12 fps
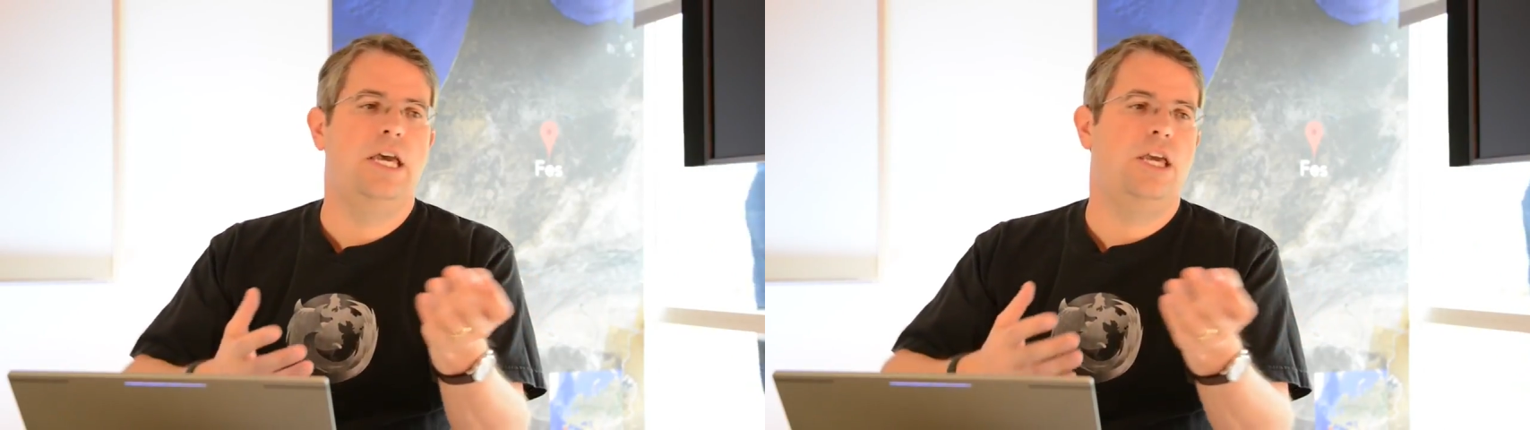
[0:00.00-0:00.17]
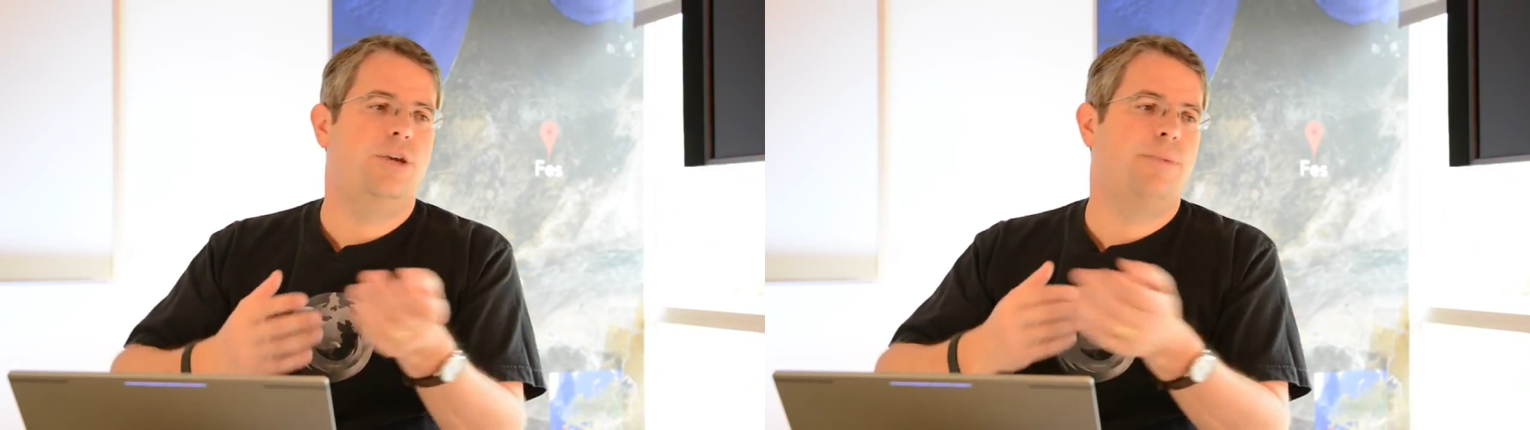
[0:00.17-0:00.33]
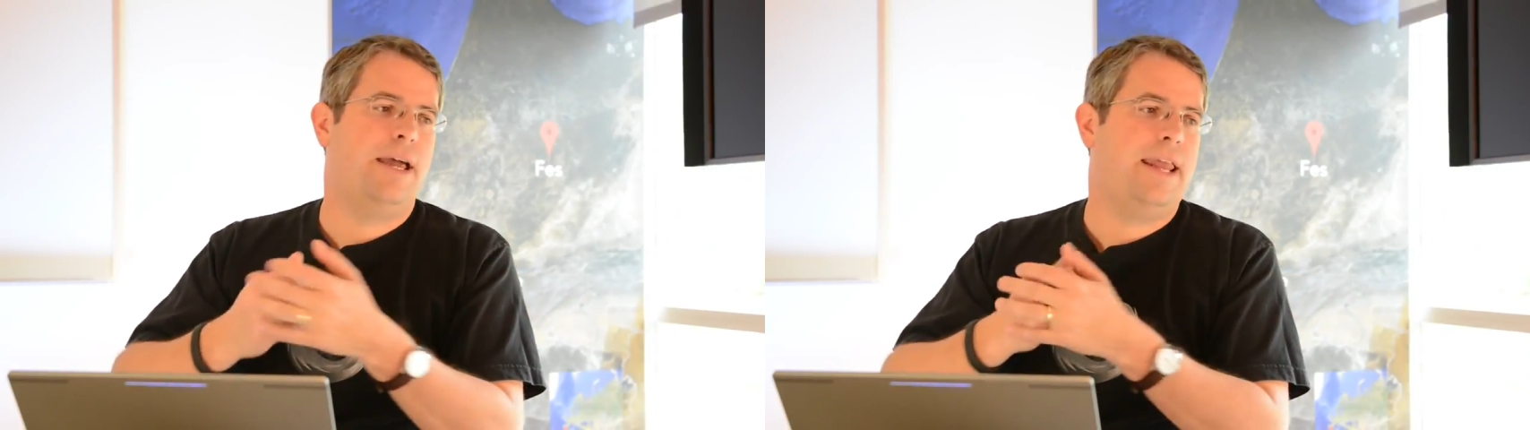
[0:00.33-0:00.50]

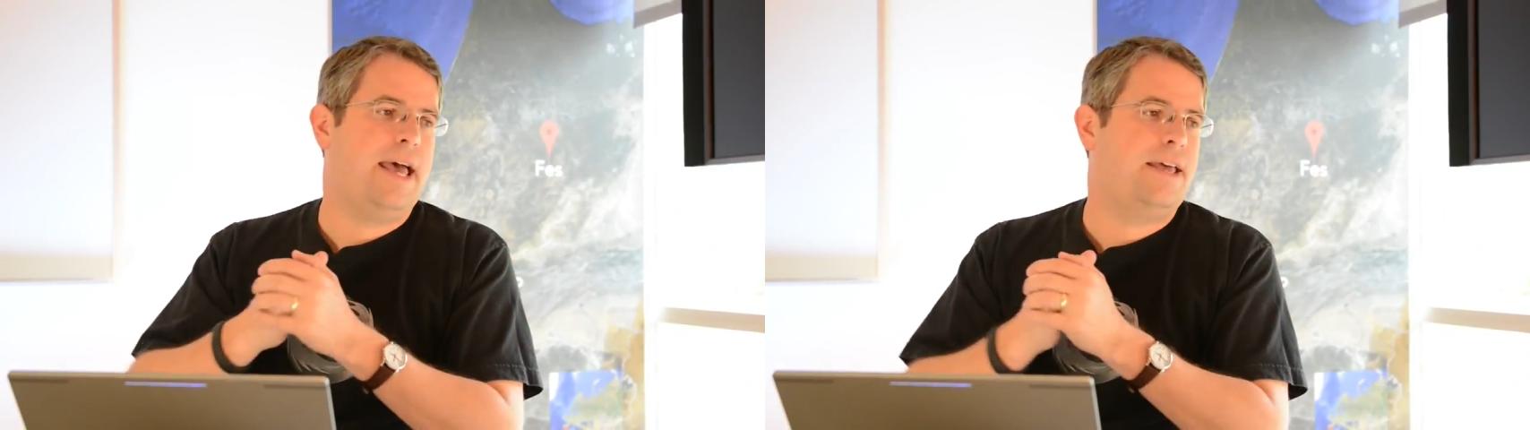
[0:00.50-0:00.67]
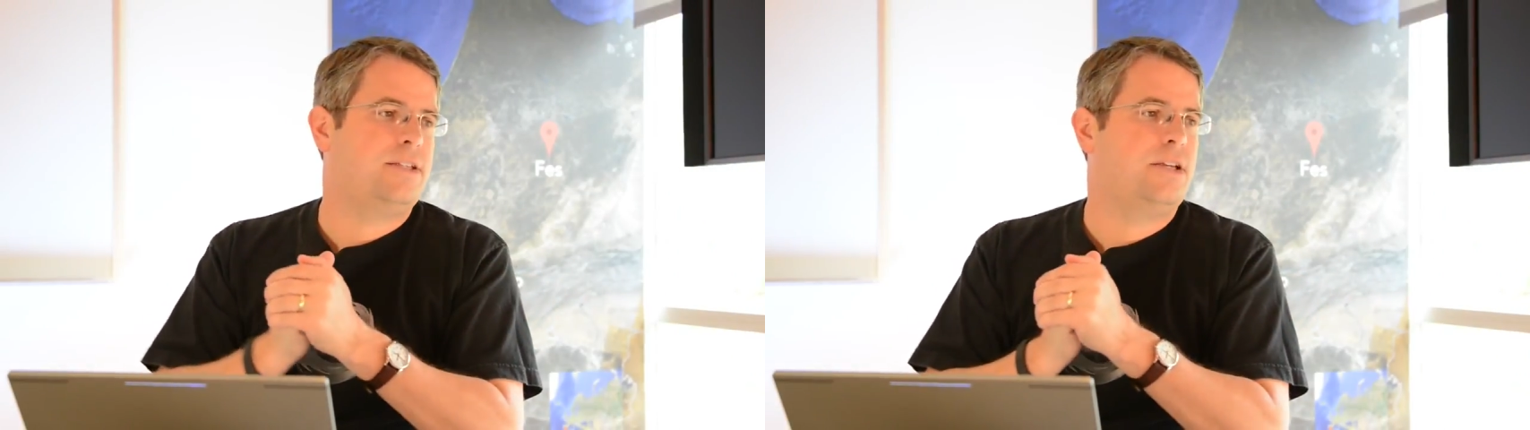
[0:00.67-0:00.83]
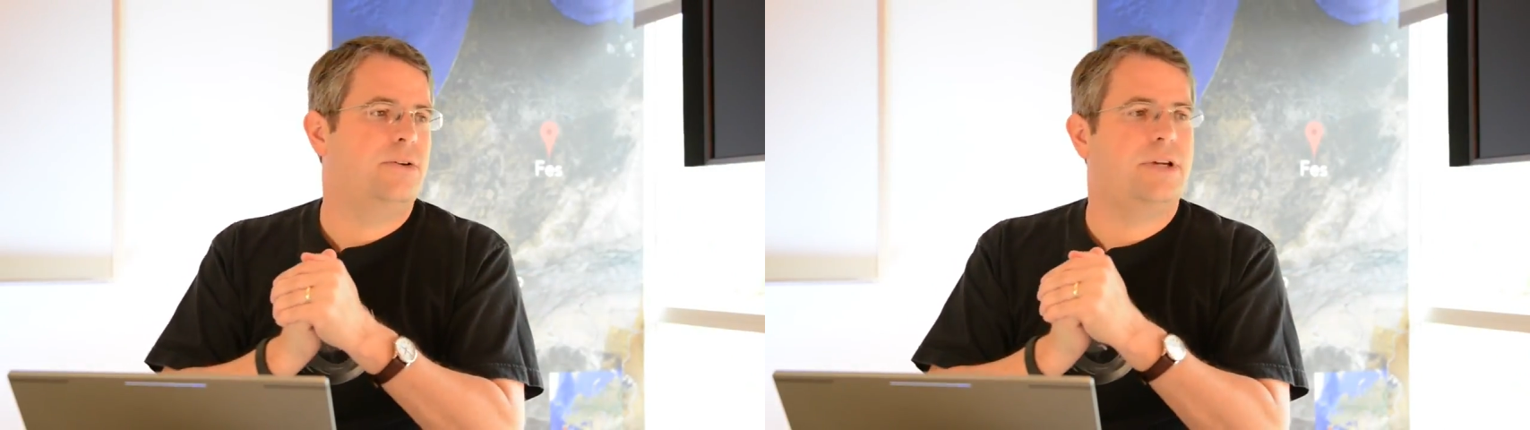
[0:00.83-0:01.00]
you might
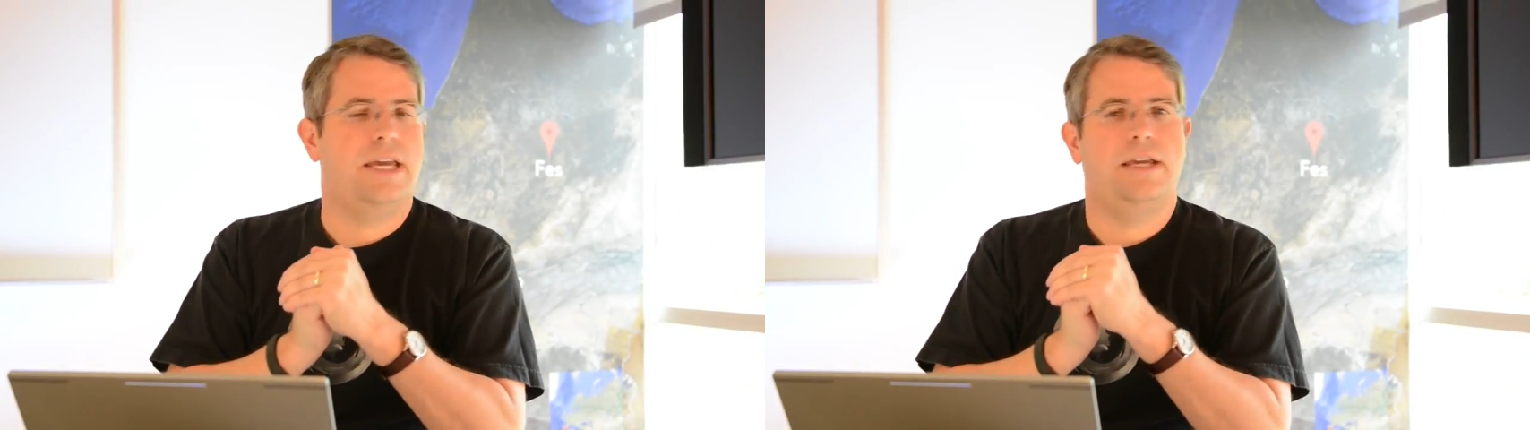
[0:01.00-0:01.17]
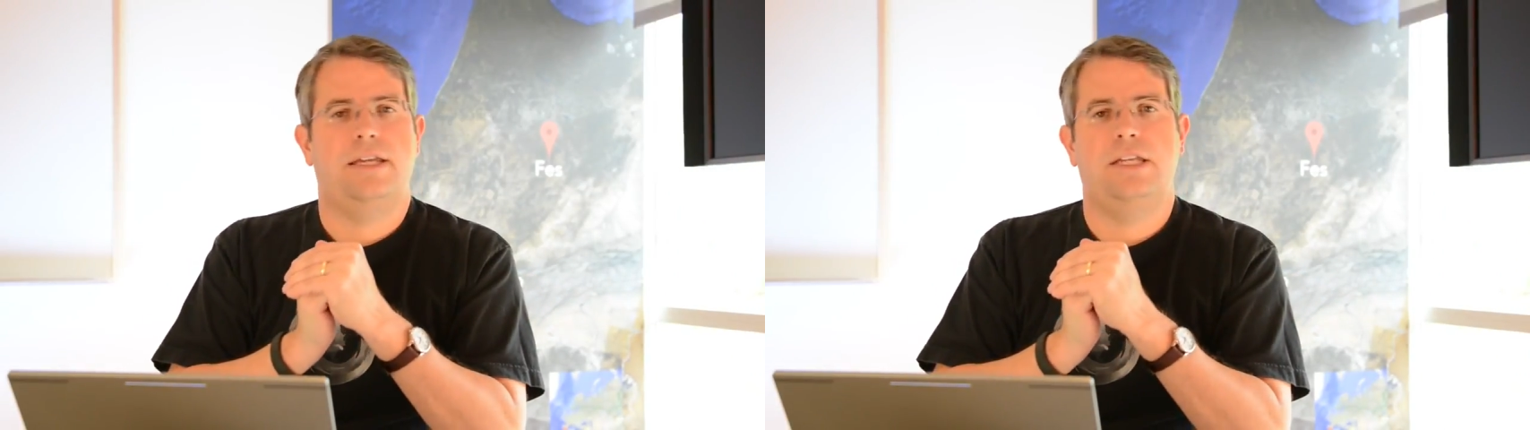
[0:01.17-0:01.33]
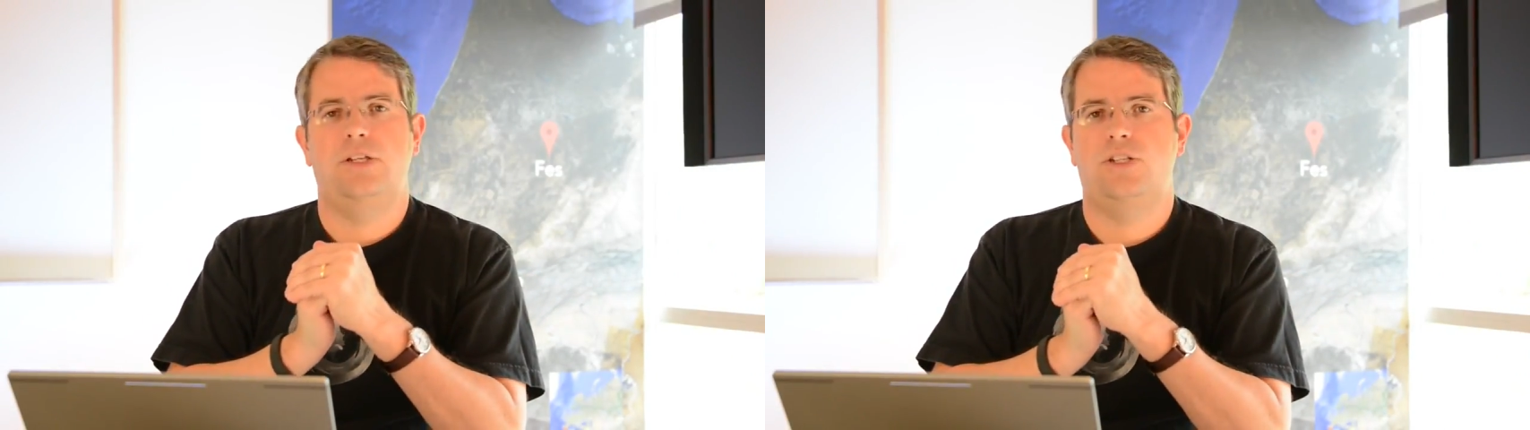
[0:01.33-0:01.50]
ask, okay,
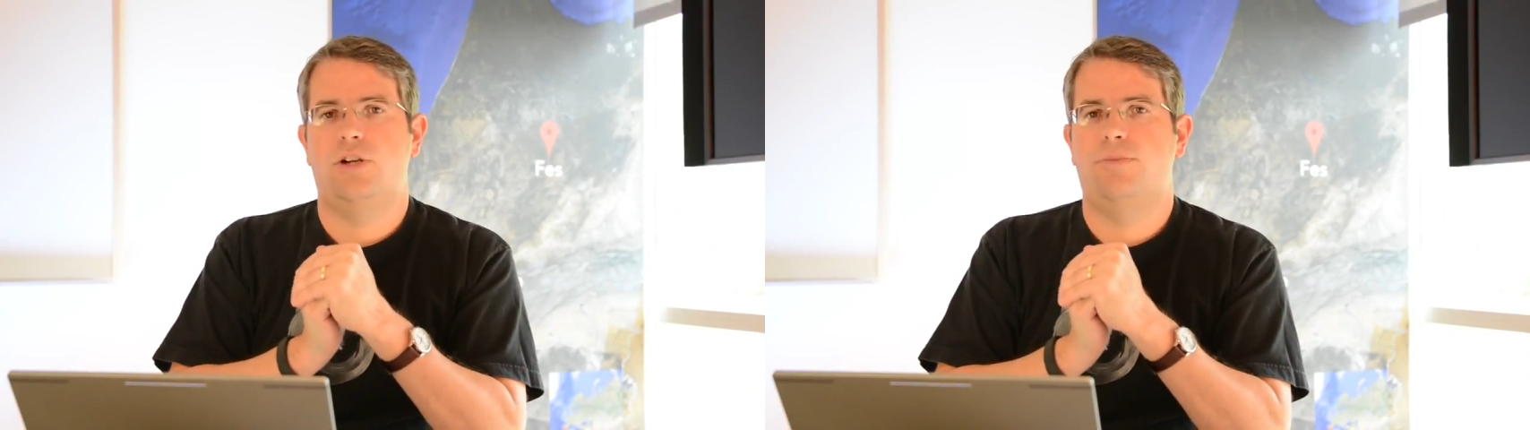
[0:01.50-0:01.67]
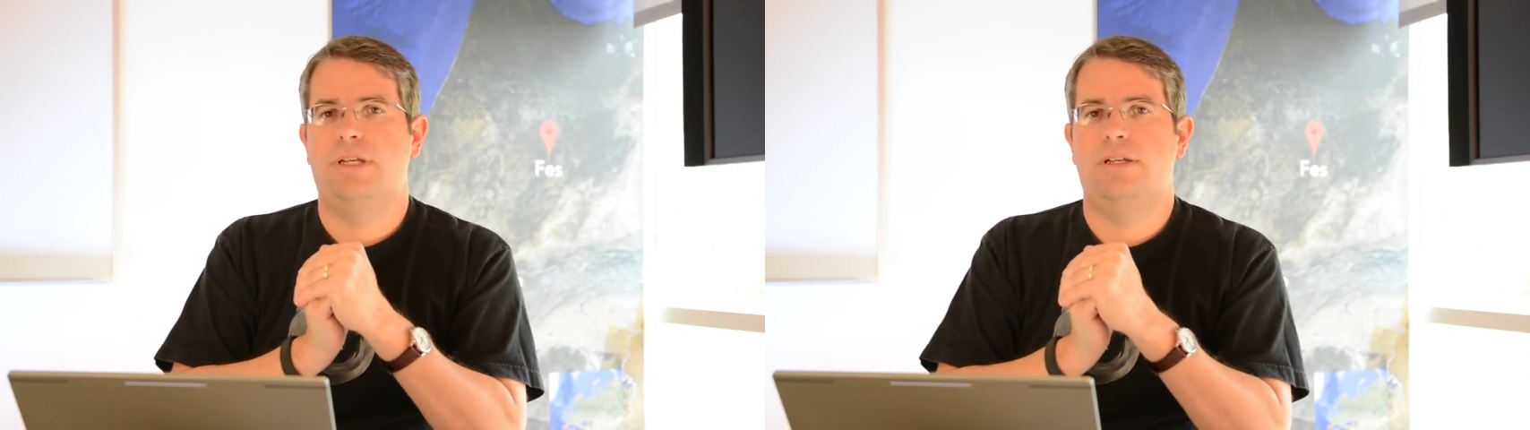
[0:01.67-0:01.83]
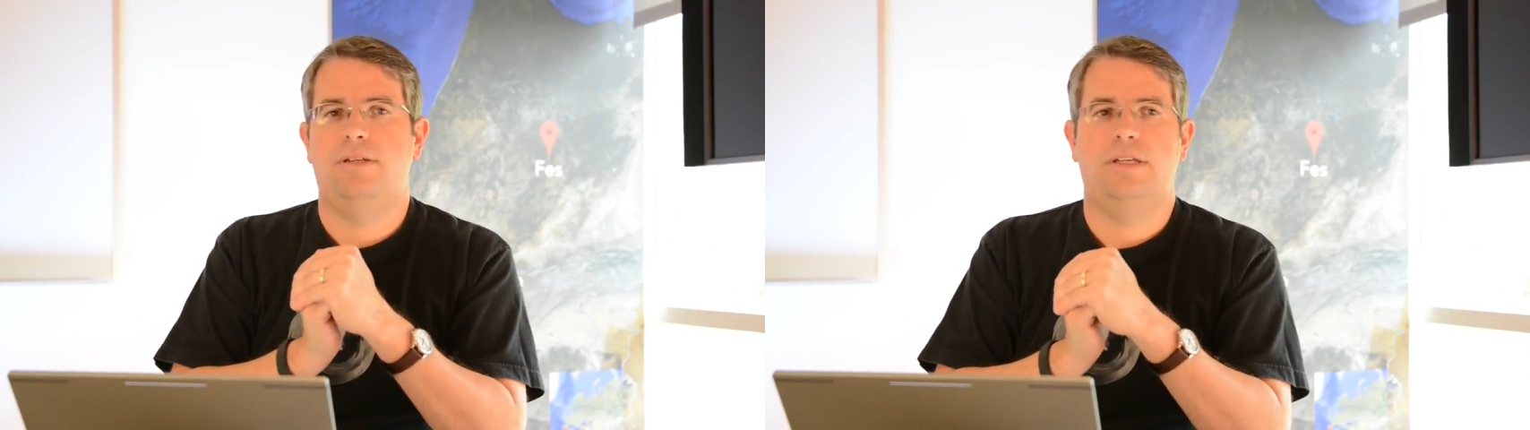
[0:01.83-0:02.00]
can you show
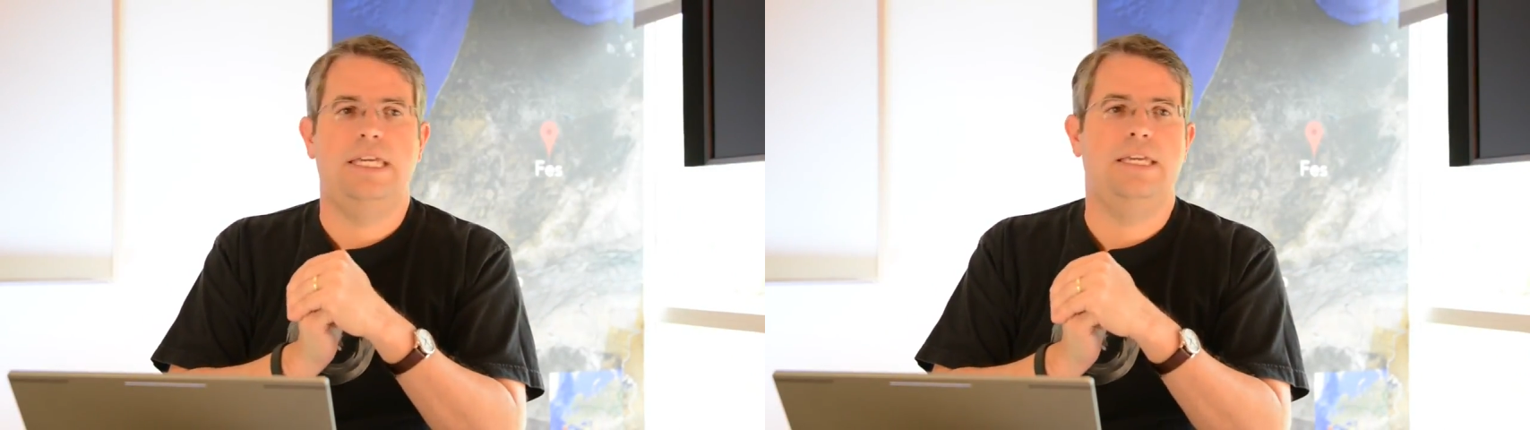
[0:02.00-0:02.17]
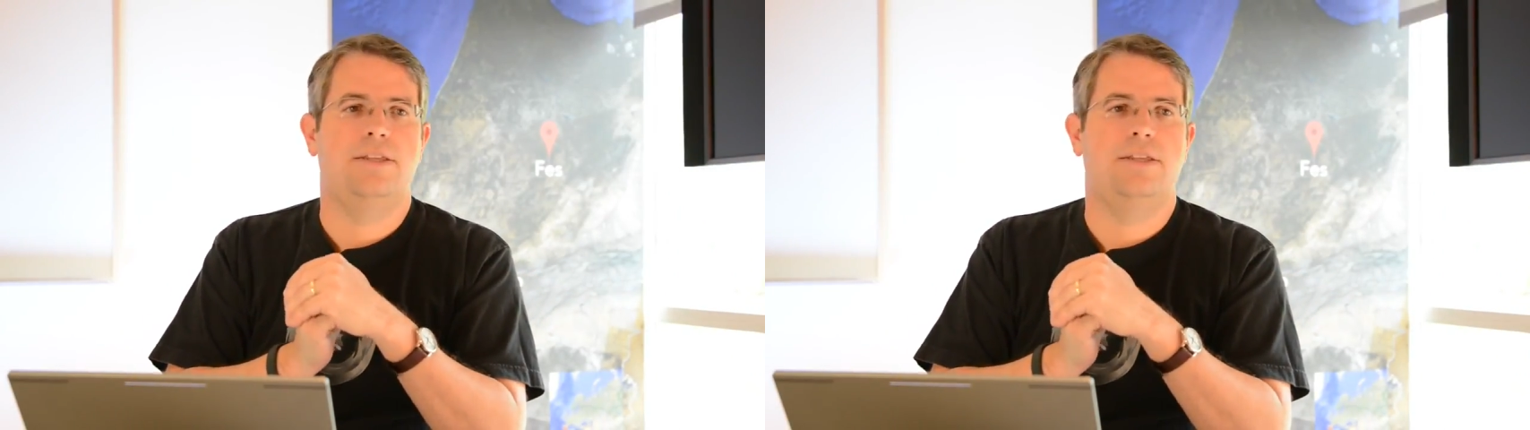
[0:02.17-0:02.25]
me